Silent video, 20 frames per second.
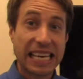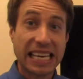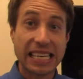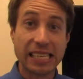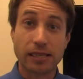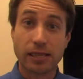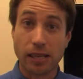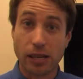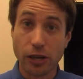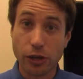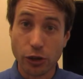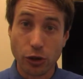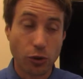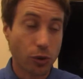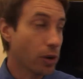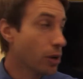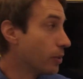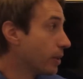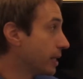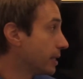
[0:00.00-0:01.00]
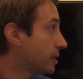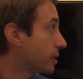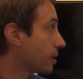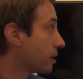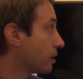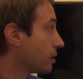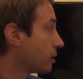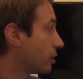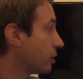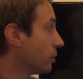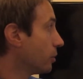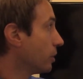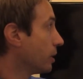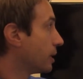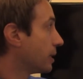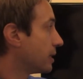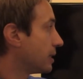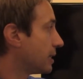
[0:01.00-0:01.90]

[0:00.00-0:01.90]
is congruent to